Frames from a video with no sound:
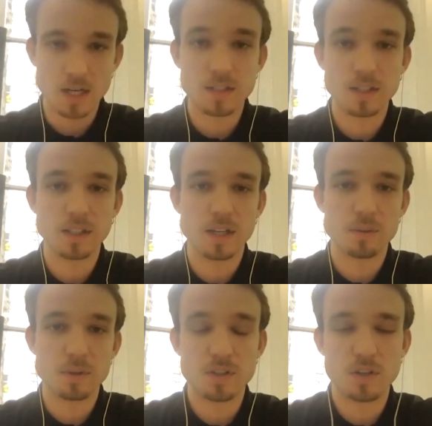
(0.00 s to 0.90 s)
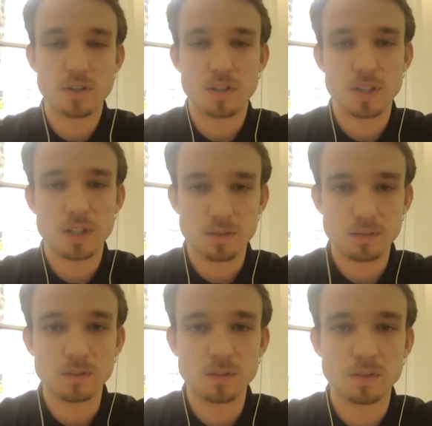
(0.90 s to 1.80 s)
I think I was certainly
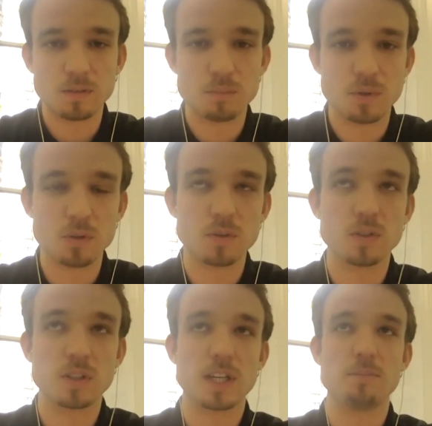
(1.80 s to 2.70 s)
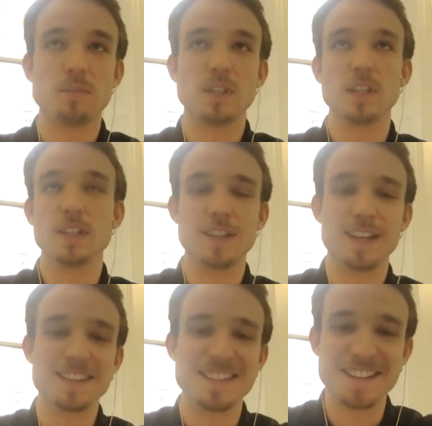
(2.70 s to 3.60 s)
prototyping in
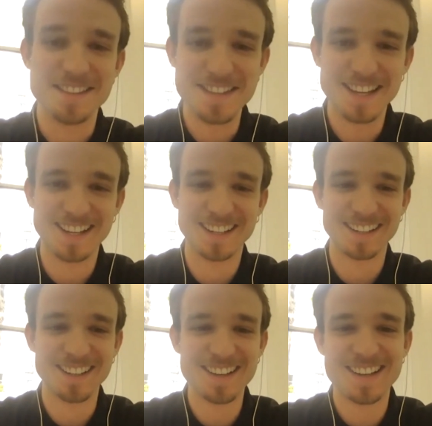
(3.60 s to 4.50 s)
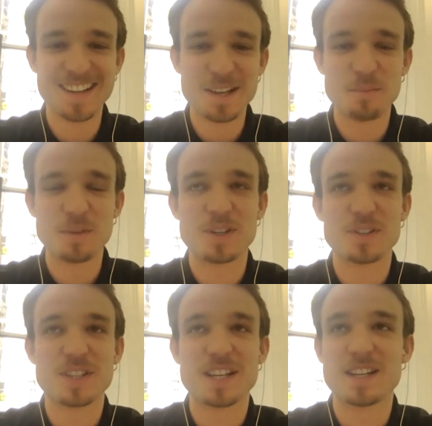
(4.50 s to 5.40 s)
that sense
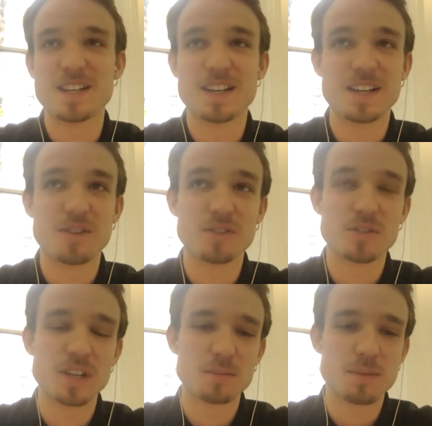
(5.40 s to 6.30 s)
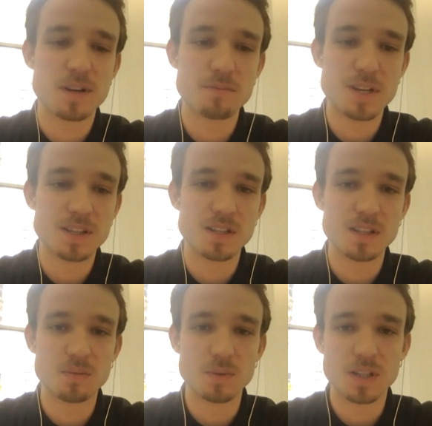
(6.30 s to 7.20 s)
because I also
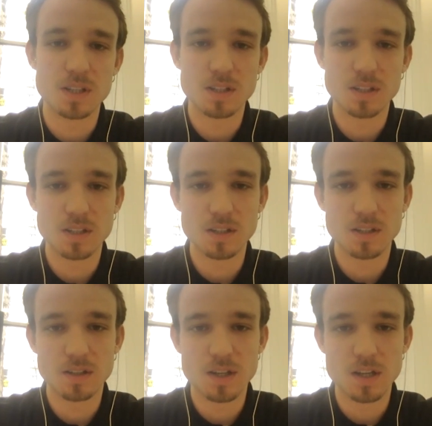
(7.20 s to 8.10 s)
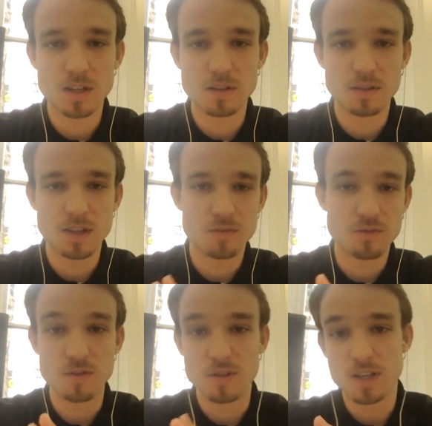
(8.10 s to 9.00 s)
experimented with
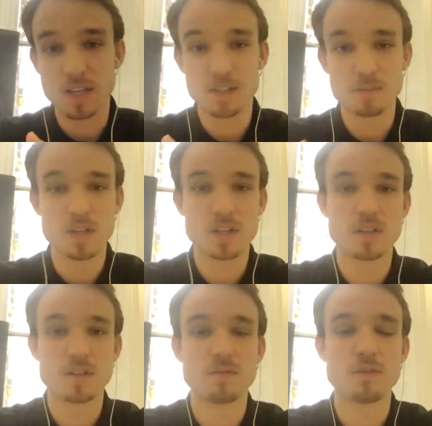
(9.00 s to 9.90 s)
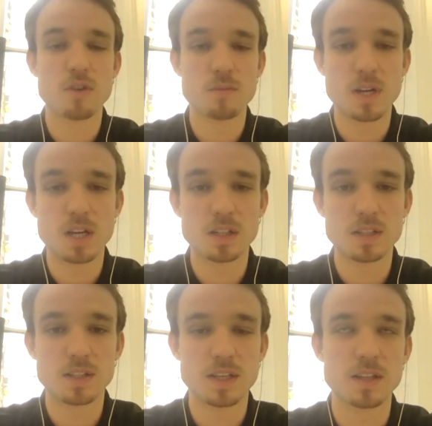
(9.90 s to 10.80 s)
different exhibition
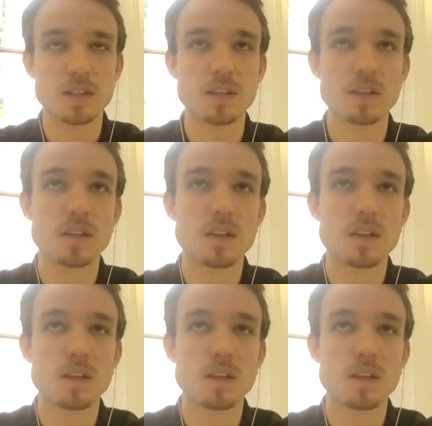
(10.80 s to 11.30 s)
formats, and